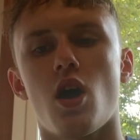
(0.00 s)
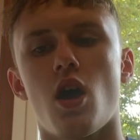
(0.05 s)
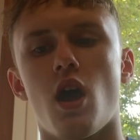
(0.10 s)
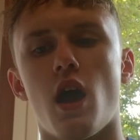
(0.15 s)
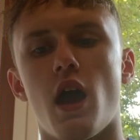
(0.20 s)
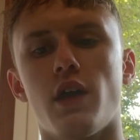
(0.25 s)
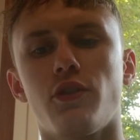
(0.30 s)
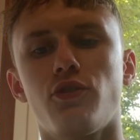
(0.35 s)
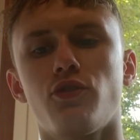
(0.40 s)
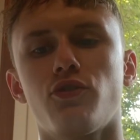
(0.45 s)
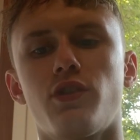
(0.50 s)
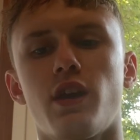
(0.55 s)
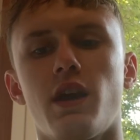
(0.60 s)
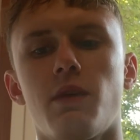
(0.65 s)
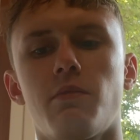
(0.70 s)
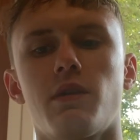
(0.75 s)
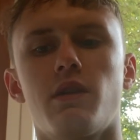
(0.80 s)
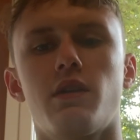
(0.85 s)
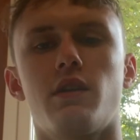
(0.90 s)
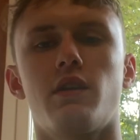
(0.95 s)

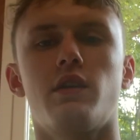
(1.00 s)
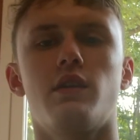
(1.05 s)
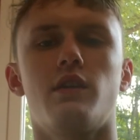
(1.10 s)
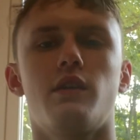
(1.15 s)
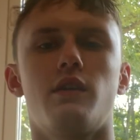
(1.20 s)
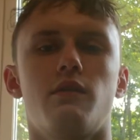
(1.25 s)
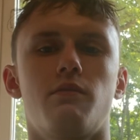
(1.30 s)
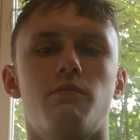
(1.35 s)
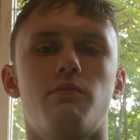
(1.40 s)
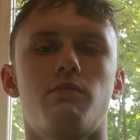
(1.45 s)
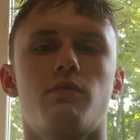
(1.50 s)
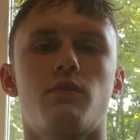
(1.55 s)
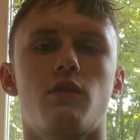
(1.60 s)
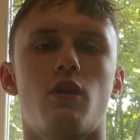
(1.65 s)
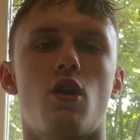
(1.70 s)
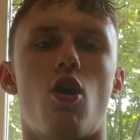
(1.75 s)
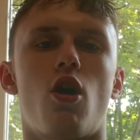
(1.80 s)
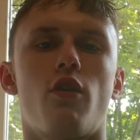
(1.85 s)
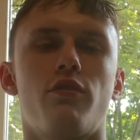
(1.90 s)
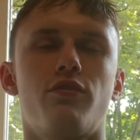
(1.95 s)
entertainment
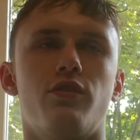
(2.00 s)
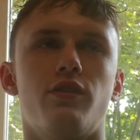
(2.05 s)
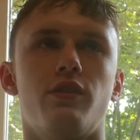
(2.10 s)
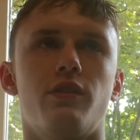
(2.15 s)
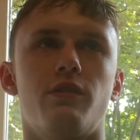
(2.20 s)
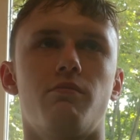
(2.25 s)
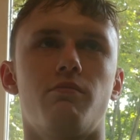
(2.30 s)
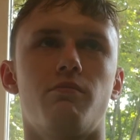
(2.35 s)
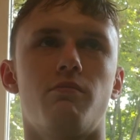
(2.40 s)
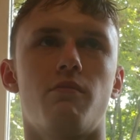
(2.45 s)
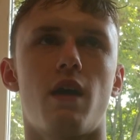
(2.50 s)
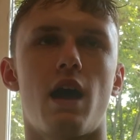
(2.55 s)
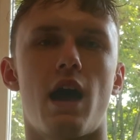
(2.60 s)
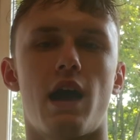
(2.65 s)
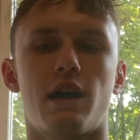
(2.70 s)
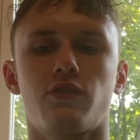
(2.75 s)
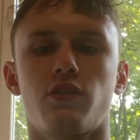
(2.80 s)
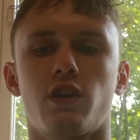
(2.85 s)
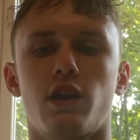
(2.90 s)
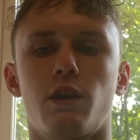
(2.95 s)
often
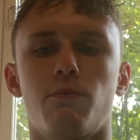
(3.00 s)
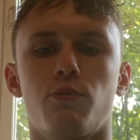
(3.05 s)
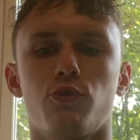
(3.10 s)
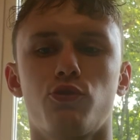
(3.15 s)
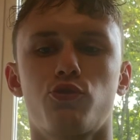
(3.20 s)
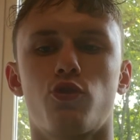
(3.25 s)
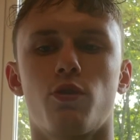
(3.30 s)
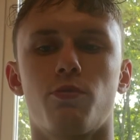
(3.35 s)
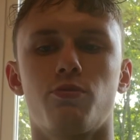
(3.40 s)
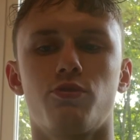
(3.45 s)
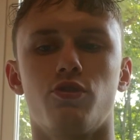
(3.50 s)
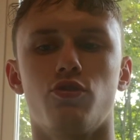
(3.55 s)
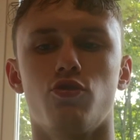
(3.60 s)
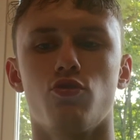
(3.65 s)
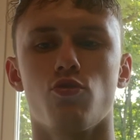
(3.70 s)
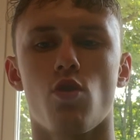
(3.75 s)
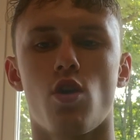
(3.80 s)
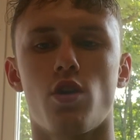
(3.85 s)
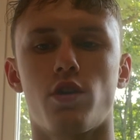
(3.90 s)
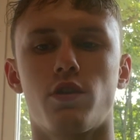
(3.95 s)
acts like a prescription
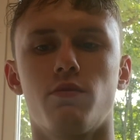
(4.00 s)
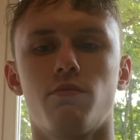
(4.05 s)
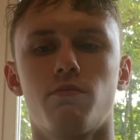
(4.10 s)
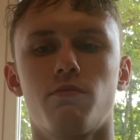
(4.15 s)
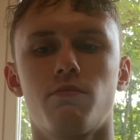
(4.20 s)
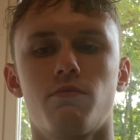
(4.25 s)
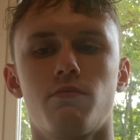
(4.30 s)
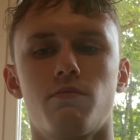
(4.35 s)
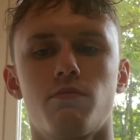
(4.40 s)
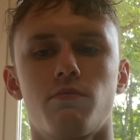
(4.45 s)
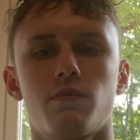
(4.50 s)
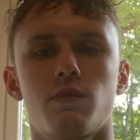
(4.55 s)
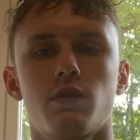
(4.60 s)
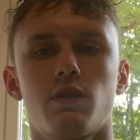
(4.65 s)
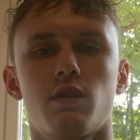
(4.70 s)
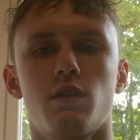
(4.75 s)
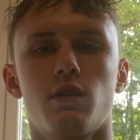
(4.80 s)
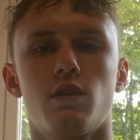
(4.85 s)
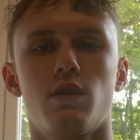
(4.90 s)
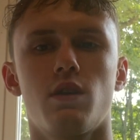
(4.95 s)
drug.
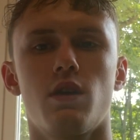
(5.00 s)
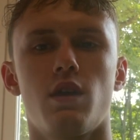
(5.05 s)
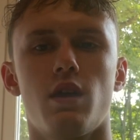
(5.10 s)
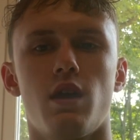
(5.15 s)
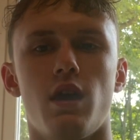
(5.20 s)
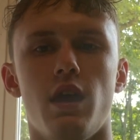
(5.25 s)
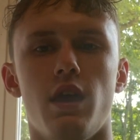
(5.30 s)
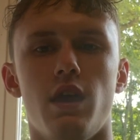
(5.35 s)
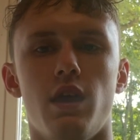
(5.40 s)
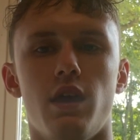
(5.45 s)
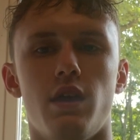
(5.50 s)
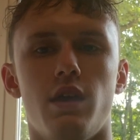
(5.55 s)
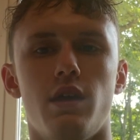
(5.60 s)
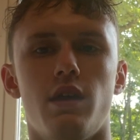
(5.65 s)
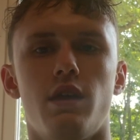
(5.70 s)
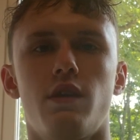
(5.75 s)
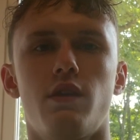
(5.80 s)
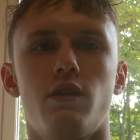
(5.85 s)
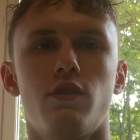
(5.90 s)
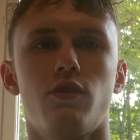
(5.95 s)

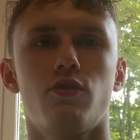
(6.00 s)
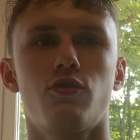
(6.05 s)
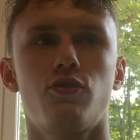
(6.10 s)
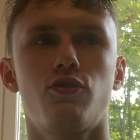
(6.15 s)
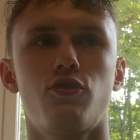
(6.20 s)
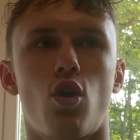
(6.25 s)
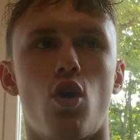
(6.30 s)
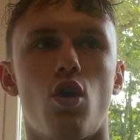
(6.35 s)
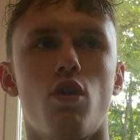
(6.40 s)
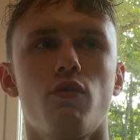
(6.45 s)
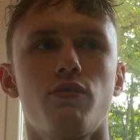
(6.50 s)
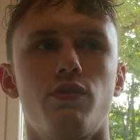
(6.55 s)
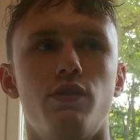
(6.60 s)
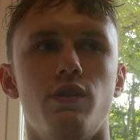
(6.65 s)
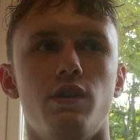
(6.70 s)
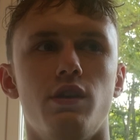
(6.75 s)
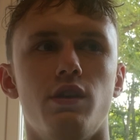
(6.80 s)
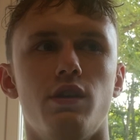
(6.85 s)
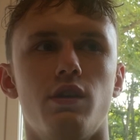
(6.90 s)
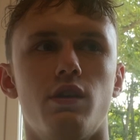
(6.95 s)
It solves
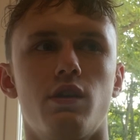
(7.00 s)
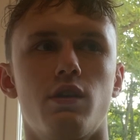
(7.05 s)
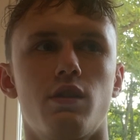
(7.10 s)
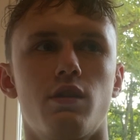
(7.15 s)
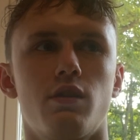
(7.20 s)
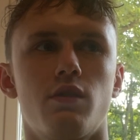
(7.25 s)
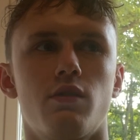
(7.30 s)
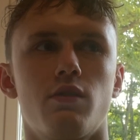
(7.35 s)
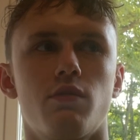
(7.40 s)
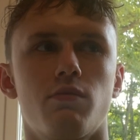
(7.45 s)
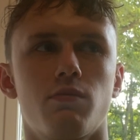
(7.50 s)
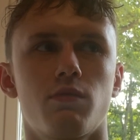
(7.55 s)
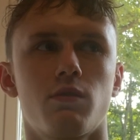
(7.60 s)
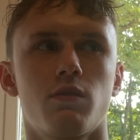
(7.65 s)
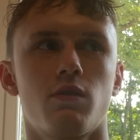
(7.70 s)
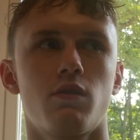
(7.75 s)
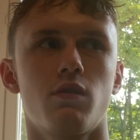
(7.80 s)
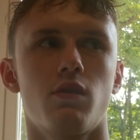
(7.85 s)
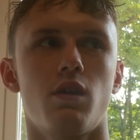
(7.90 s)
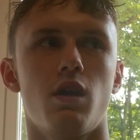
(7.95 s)
the
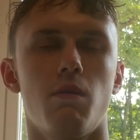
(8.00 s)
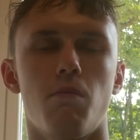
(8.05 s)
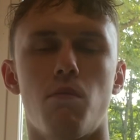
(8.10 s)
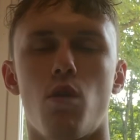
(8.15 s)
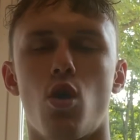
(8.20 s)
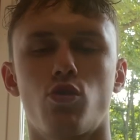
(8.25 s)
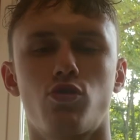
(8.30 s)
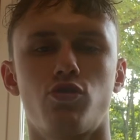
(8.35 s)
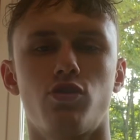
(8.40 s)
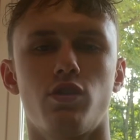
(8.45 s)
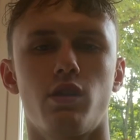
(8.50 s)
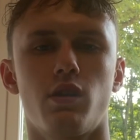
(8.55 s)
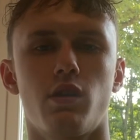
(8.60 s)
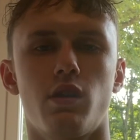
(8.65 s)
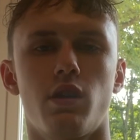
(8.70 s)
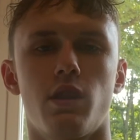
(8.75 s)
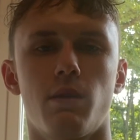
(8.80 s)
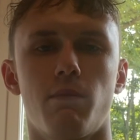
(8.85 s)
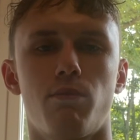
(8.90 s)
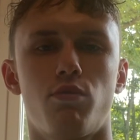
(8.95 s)
emotion
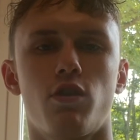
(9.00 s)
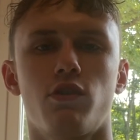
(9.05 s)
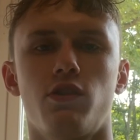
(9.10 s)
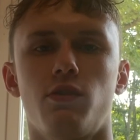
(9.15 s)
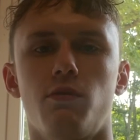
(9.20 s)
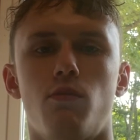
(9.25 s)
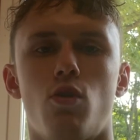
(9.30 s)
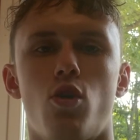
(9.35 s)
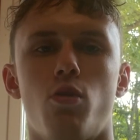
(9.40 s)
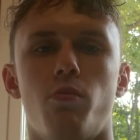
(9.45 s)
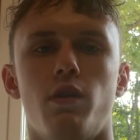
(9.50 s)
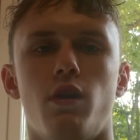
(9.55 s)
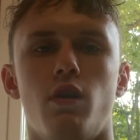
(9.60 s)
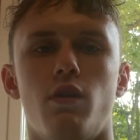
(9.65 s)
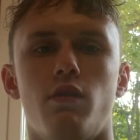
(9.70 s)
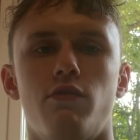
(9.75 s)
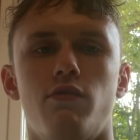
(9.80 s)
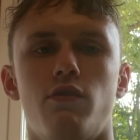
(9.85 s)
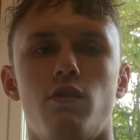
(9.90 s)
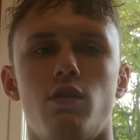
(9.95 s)
in the present moment
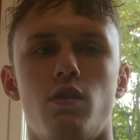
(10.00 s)
of,